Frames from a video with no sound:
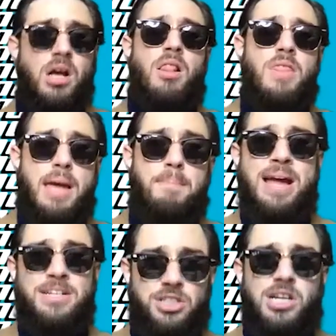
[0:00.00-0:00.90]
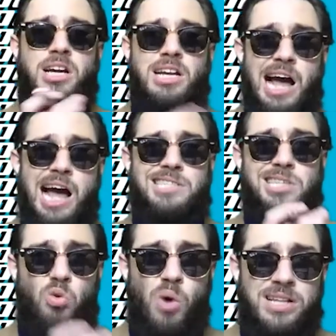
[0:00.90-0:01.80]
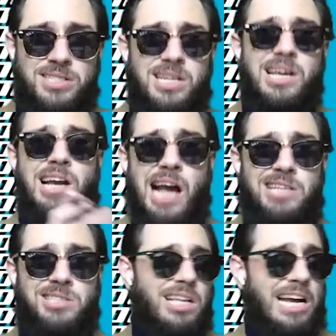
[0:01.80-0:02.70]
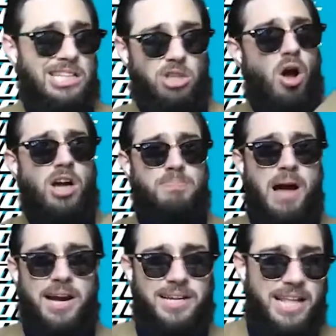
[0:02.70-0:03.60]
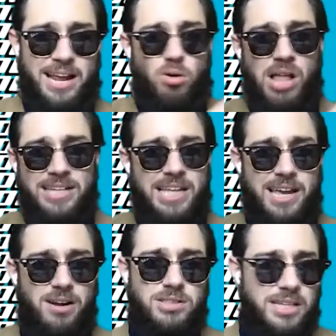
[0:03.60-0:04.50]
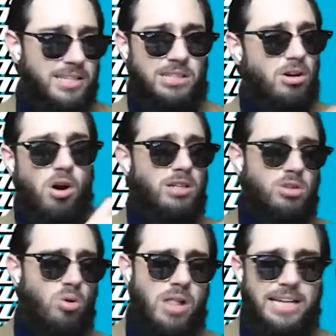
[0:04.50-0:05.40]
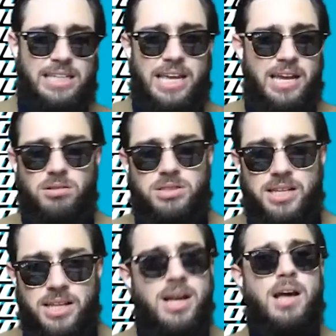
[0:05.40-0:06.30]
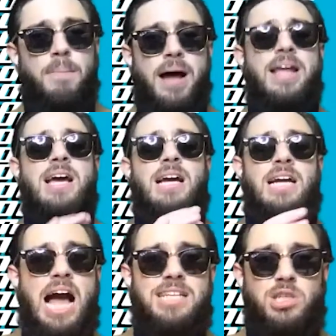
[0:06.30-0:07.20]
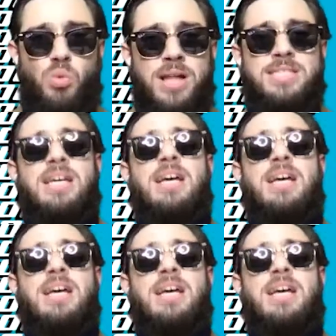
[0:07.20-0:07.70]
they benched Carson Wentz. Carson, they got dogs barking. They don't like the Eagles either. The dogs don't like the Eagles either. But Carson Wentz,